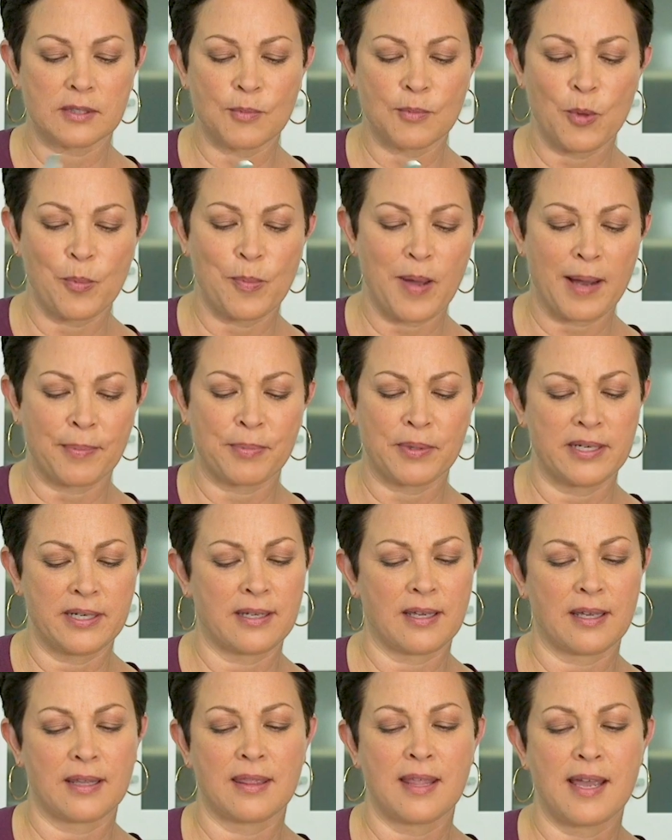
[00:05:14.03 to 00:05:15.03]
smoked paprika
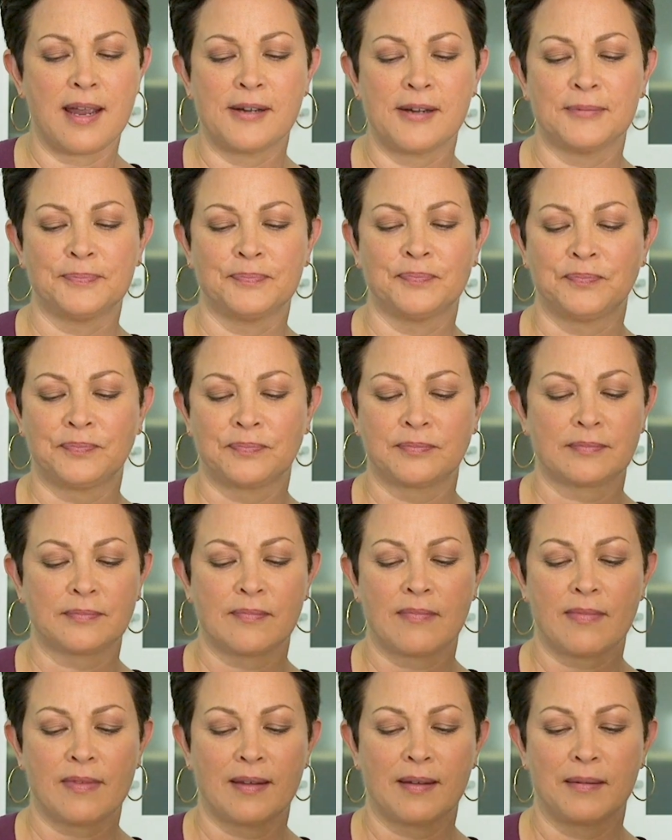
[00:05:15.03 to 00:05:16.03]
in there
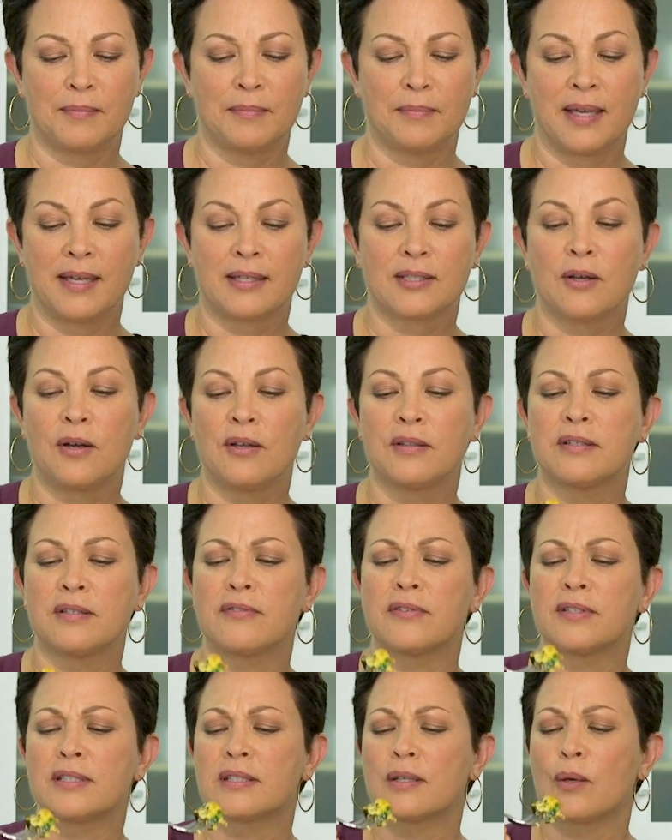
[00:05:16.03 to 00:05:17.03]
makes all the
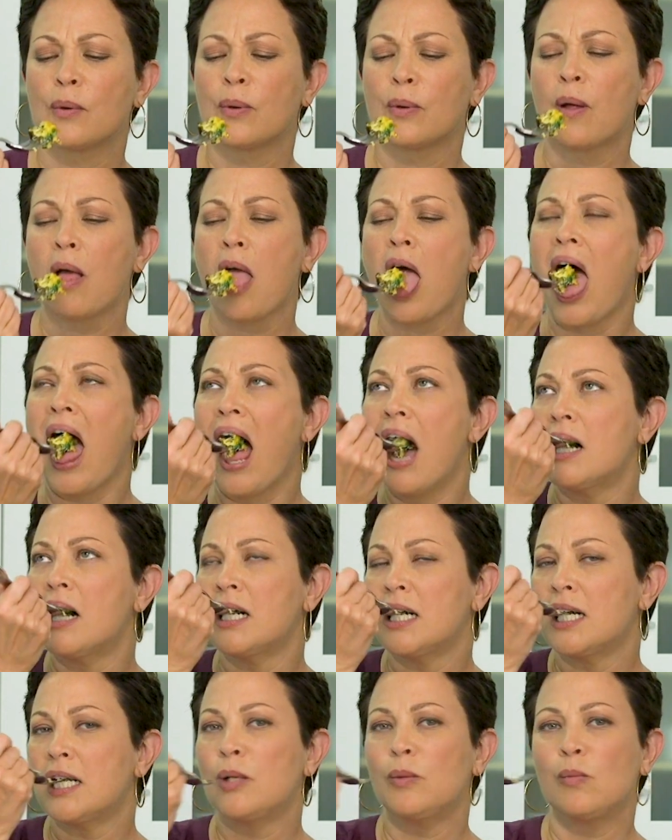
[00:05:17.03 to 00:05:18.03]
difference.
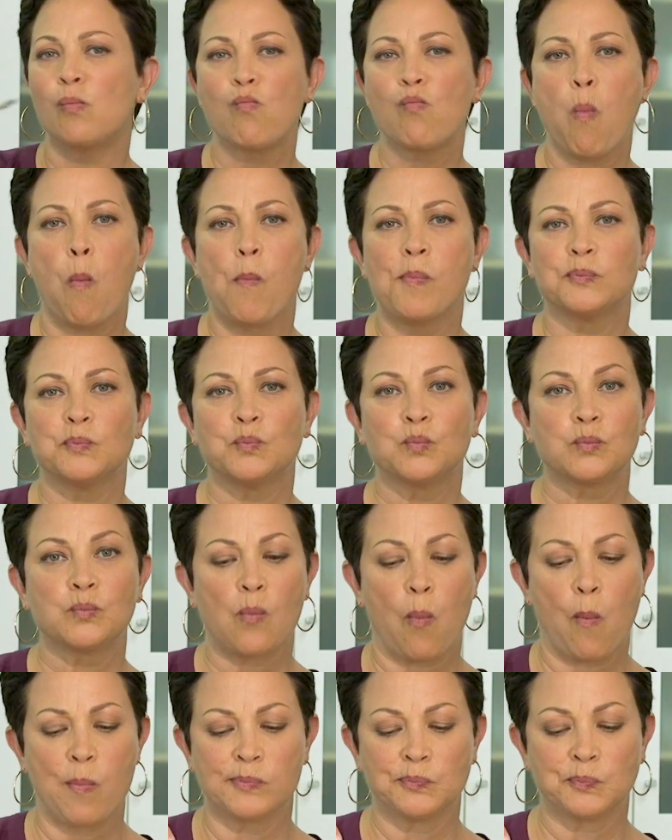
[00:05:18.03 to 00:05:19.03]
You
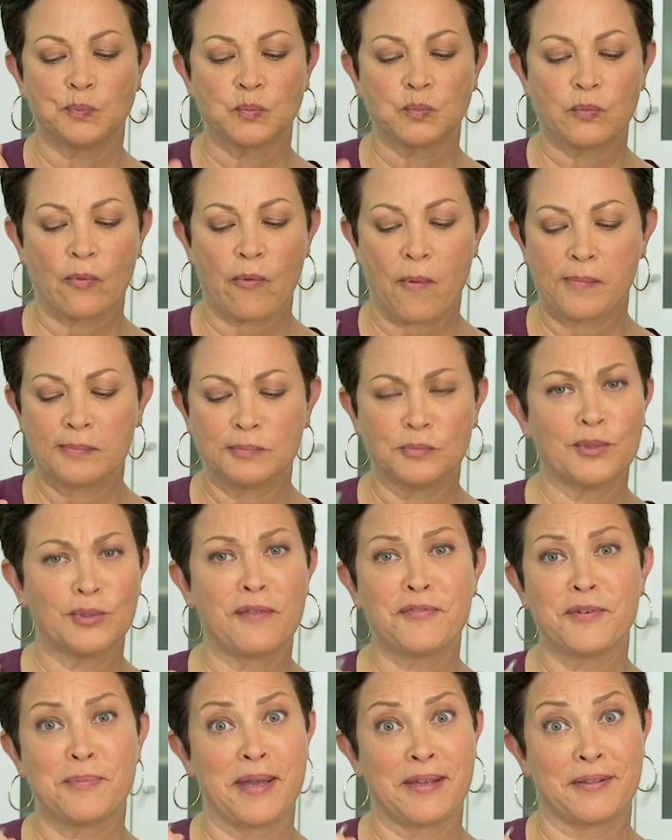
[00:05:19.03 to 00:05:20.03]
have
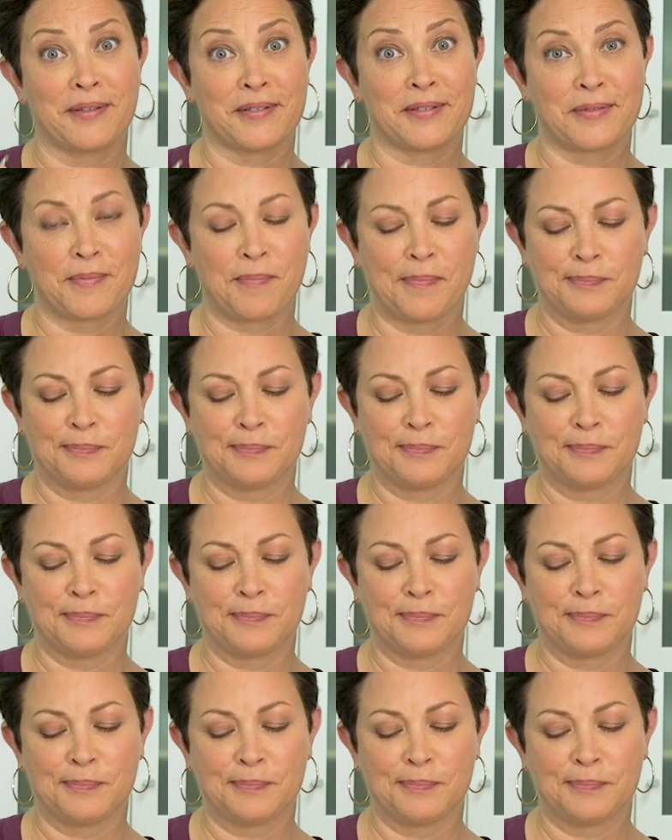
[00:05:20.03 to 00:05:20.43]
to make this.